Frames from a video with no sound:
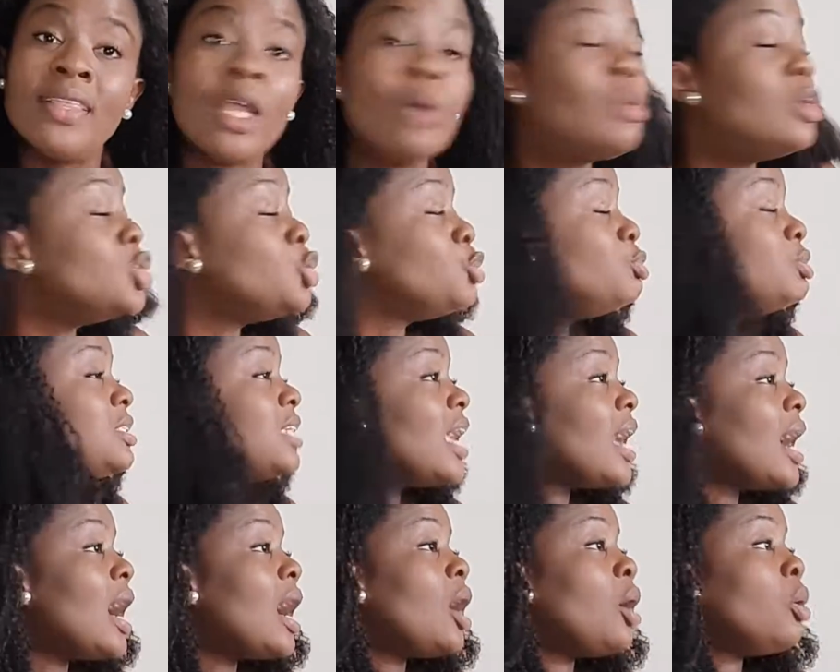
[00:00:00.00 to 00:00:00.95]
They're going to be
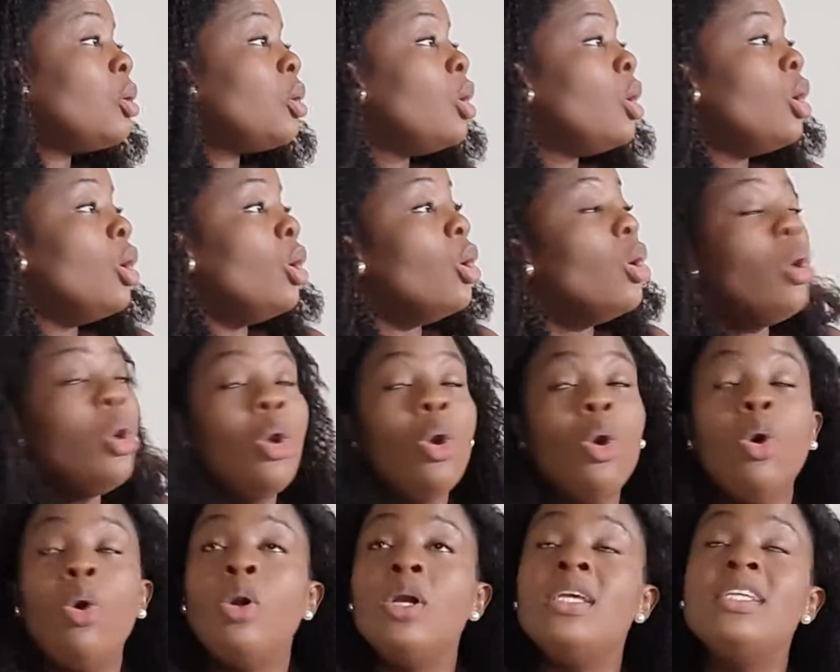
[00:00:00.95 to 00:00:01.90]
saying, how,
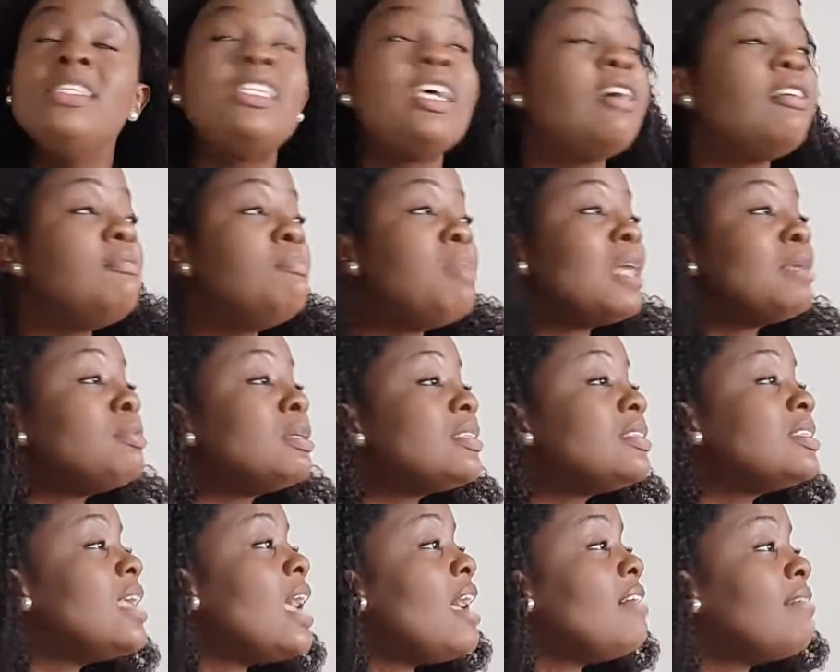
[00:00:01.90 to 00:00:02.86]
oh, he's the best
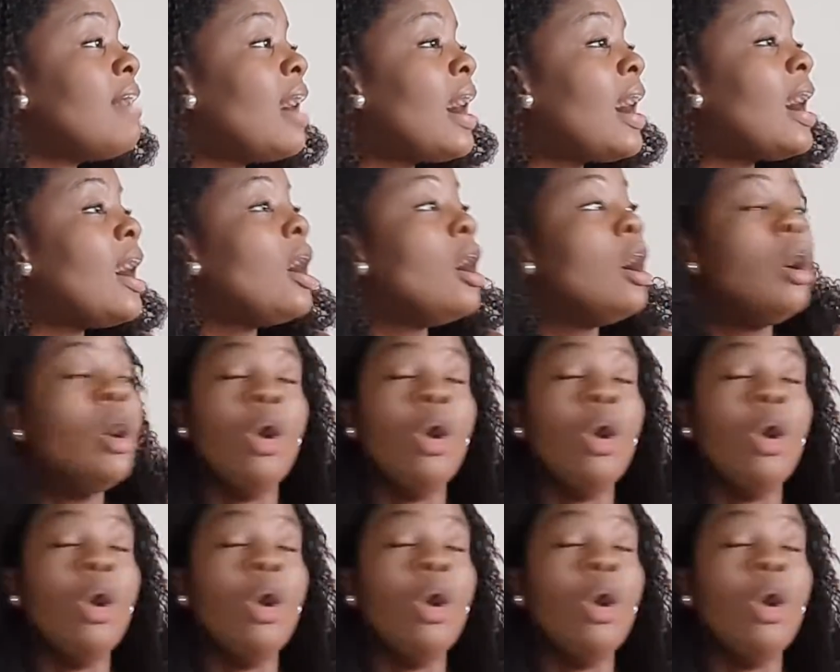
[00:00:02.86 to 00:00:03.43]
person ever.